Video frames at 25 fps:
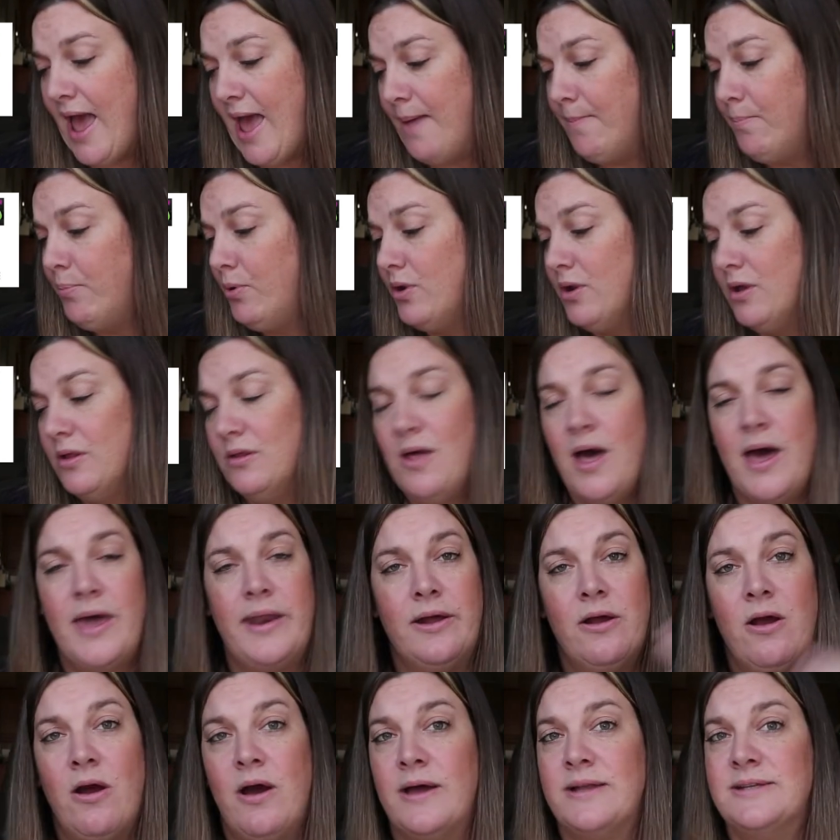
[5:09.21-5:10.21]
I put a
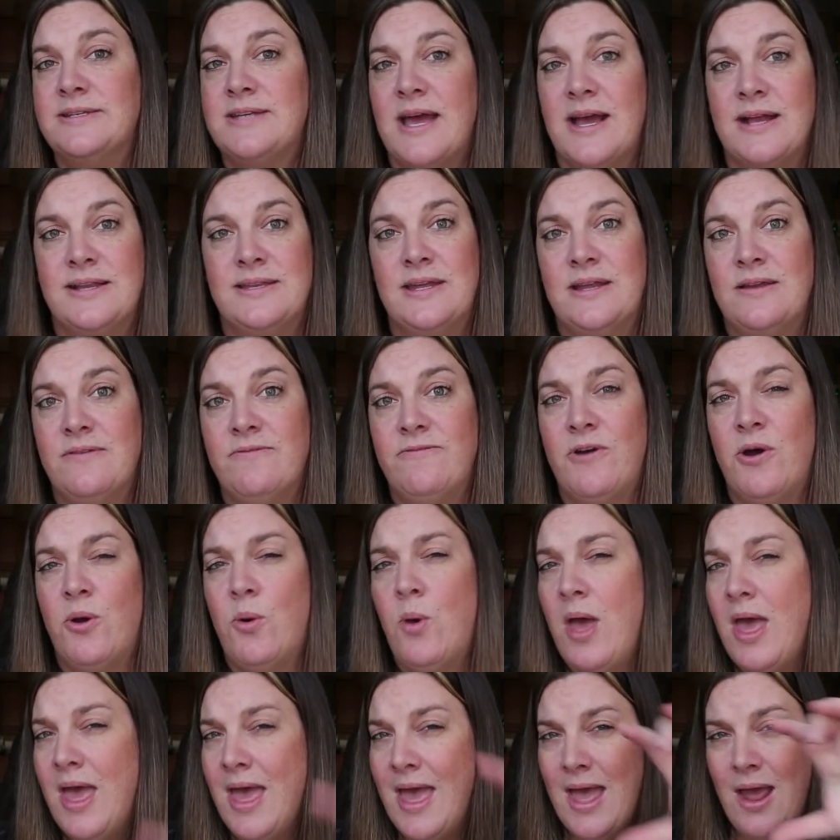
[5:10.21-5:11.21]
lot of contact
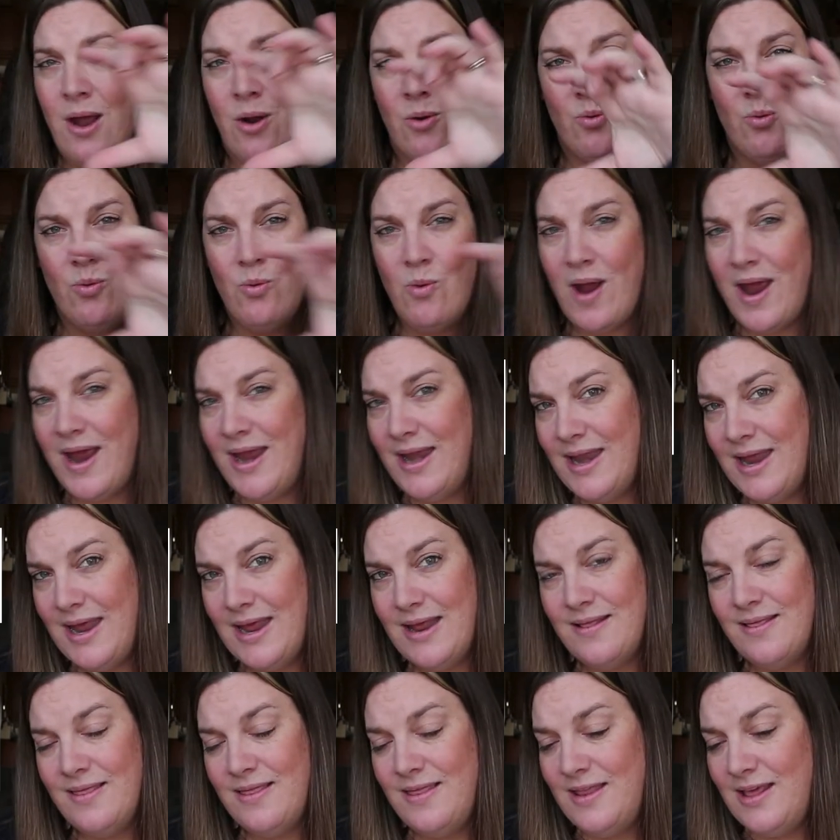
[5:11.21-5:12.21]
info right
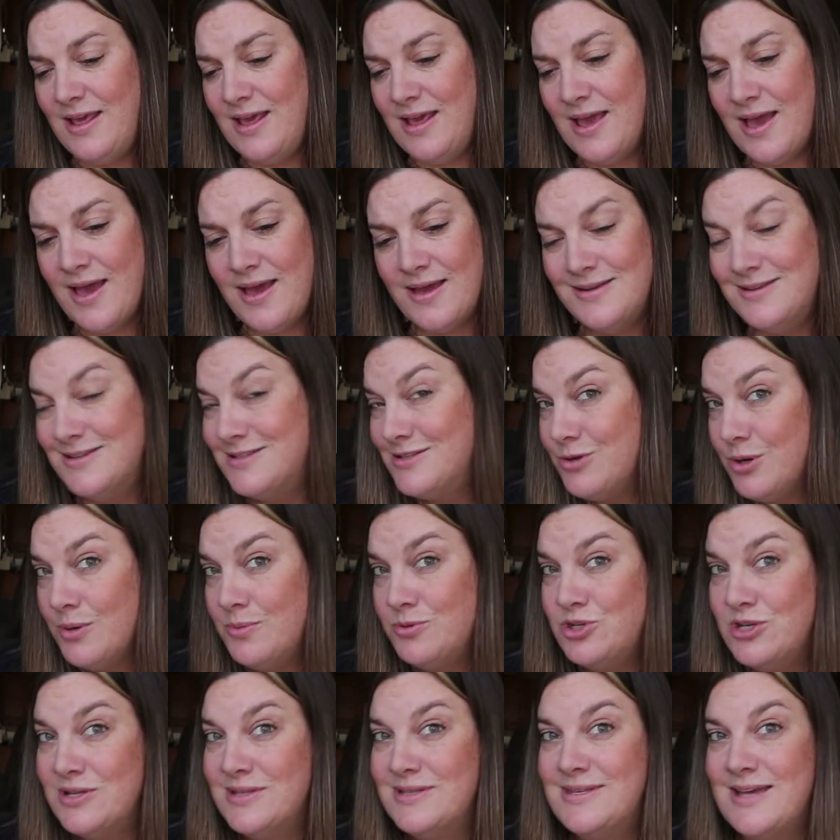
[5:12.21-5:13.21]
in the uh,
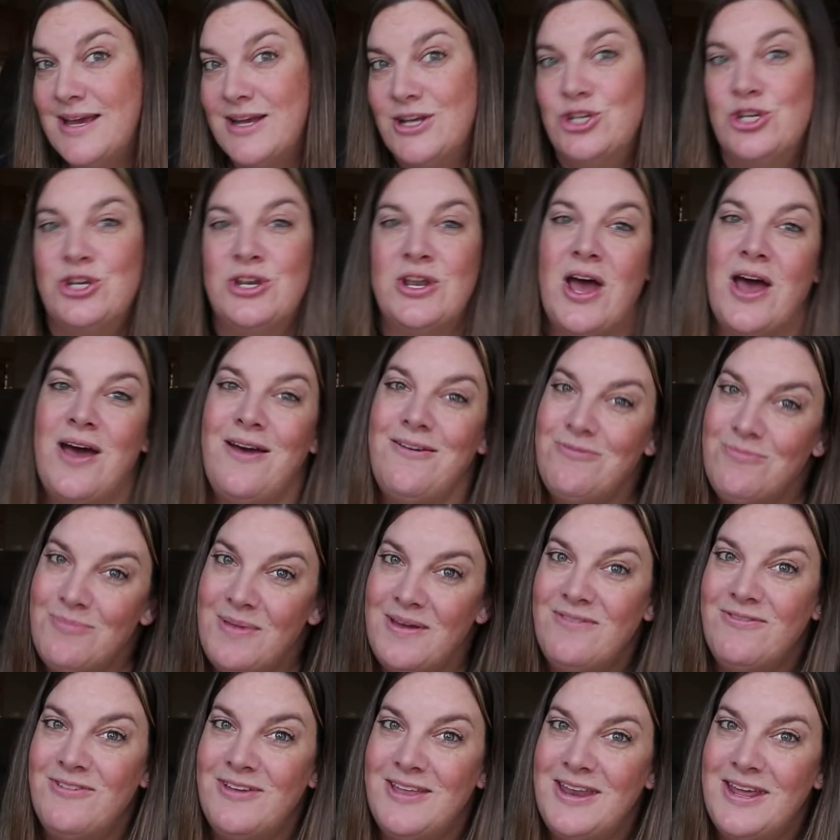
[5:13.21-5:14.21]
description section of
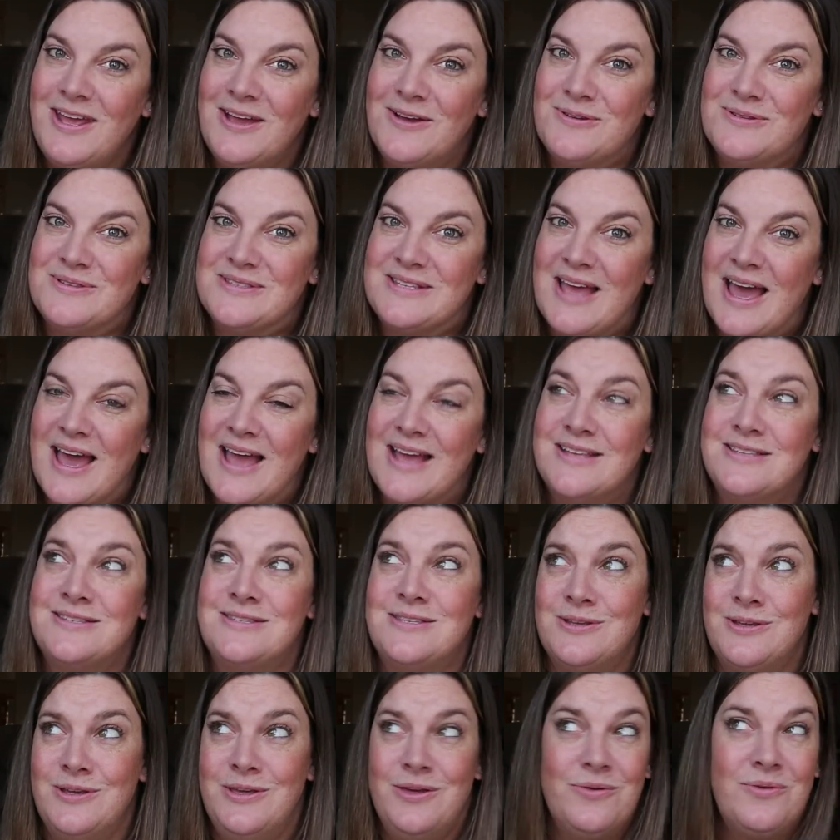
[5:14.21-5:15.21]
my videos, guys,
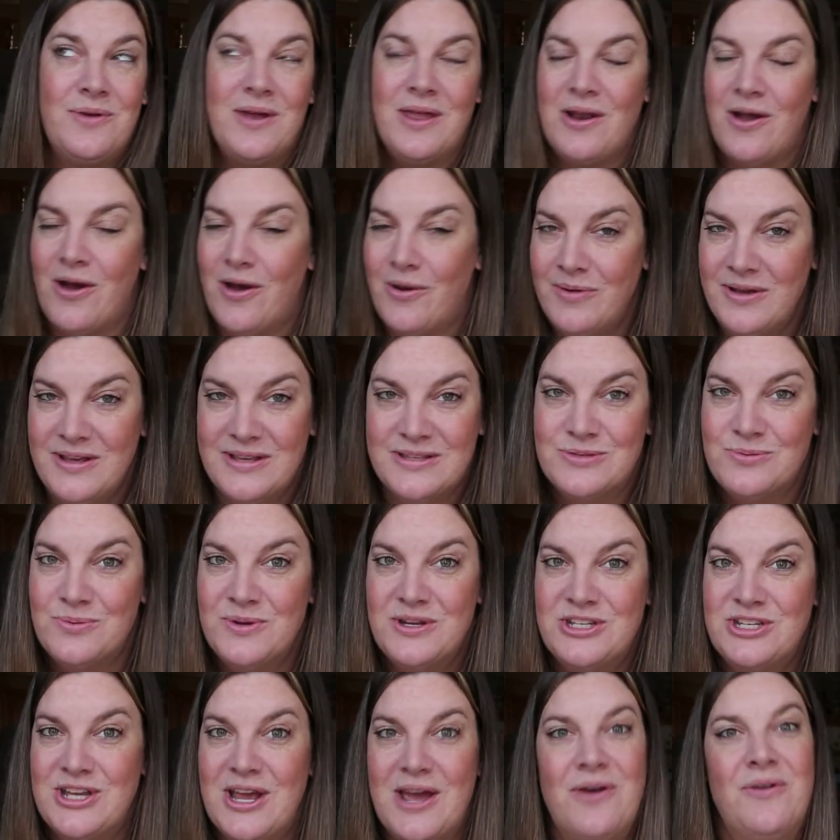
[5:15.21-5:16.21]
so you can always
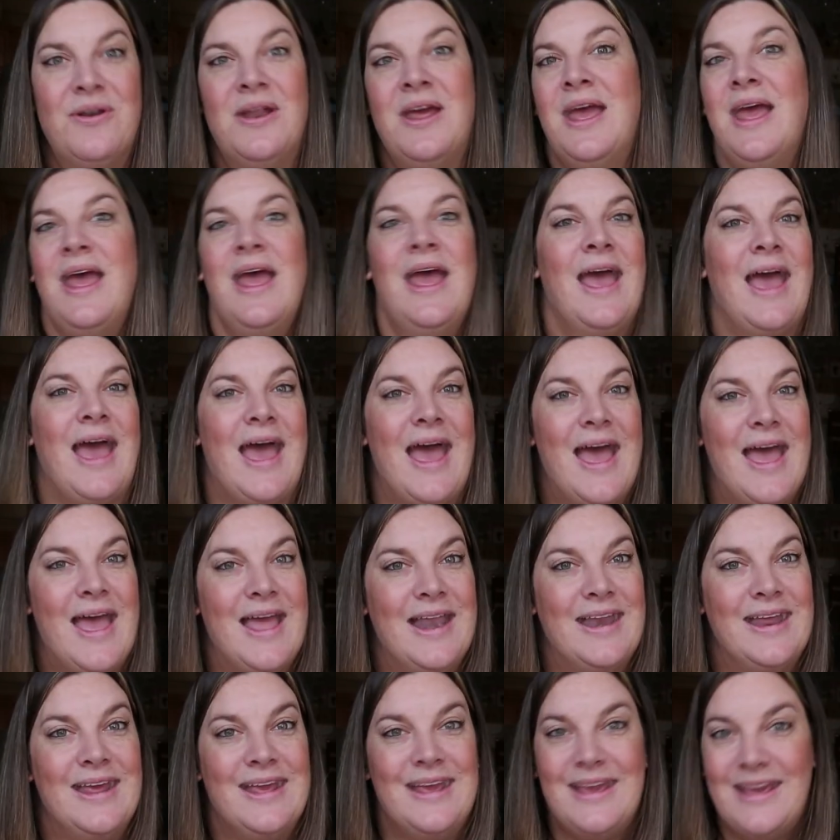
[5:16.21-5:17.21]
reach out
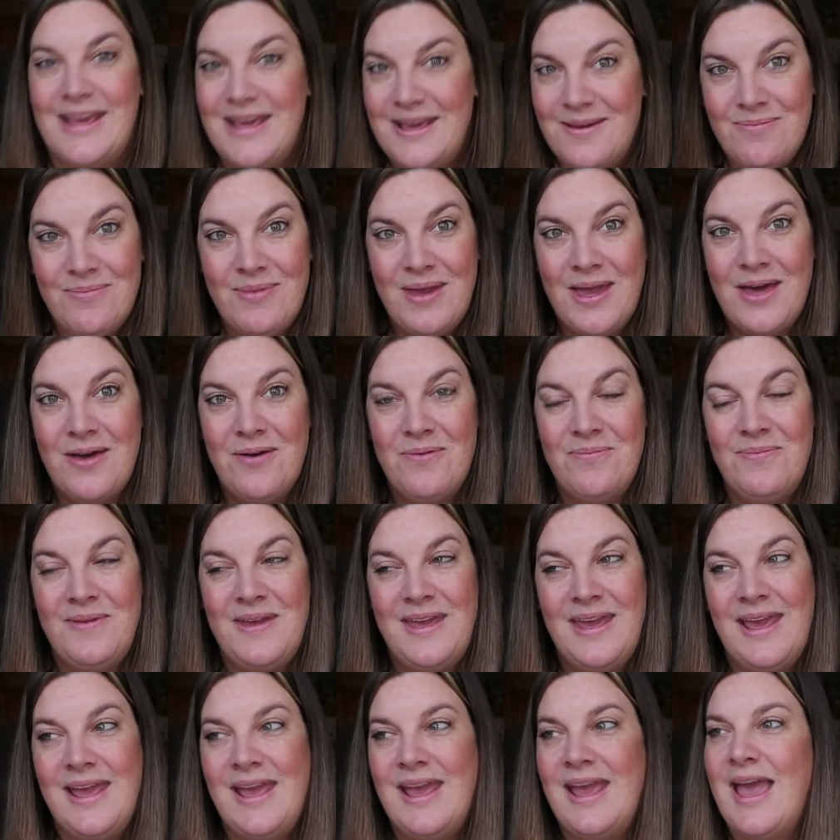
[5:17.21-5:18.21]
and email
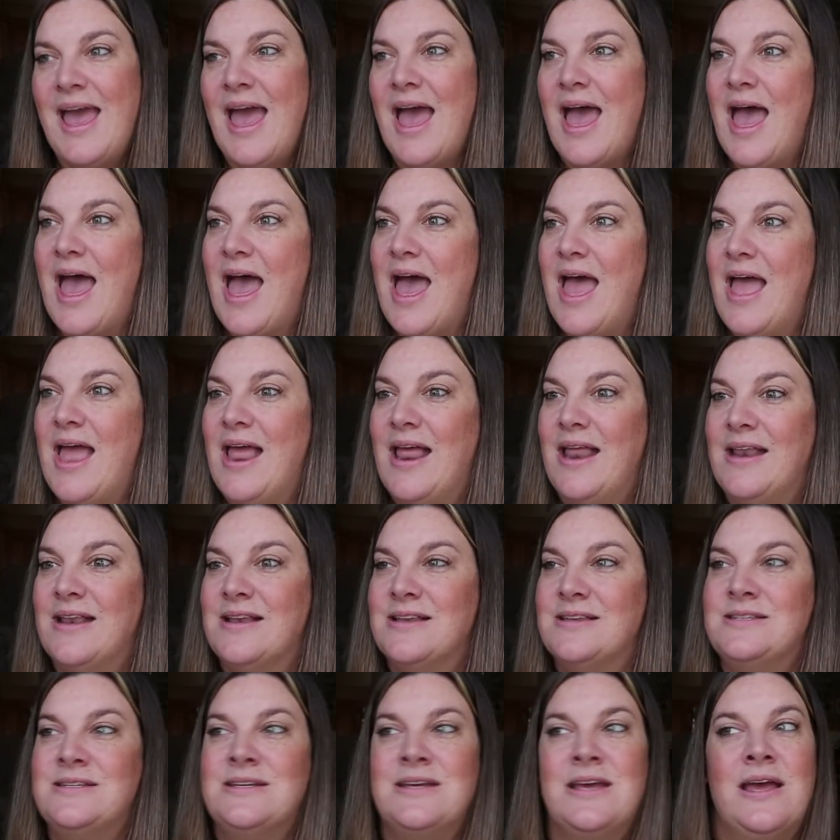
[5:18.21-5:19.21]
me
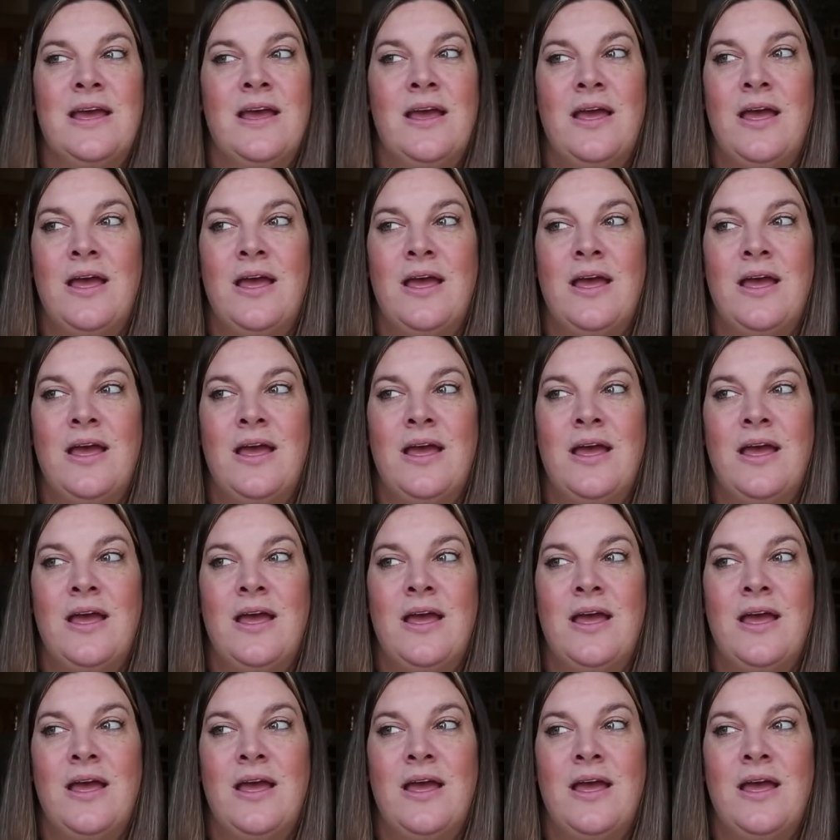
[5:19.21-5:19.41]
and